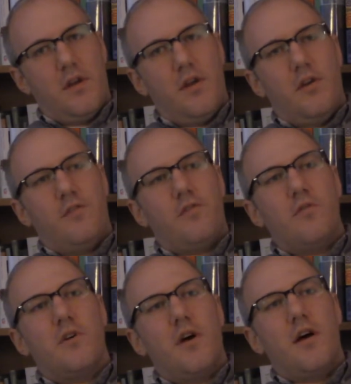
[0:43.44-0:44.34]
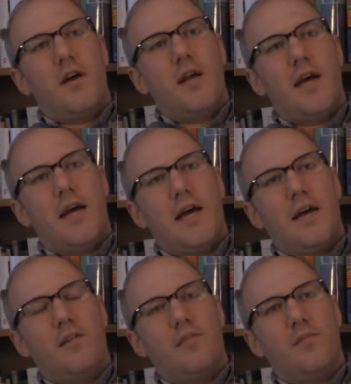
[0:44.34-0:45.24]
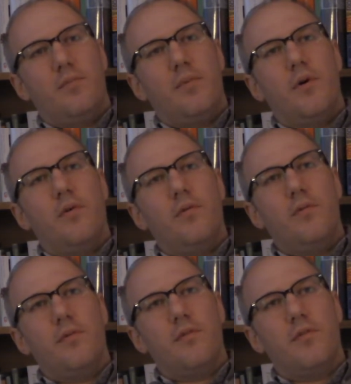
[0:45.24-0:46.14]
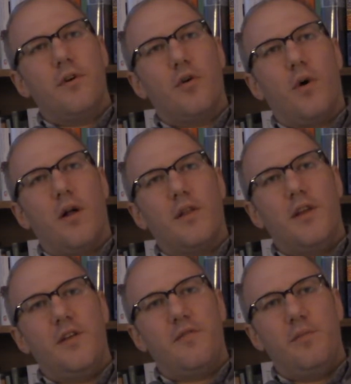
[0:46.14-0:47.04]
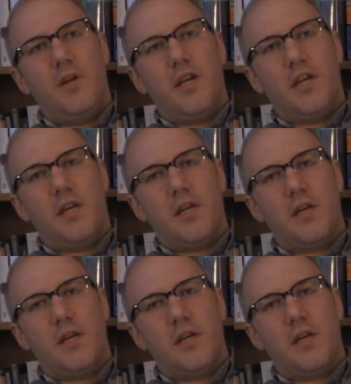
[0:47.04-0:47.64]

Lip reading: So God has both the quality of being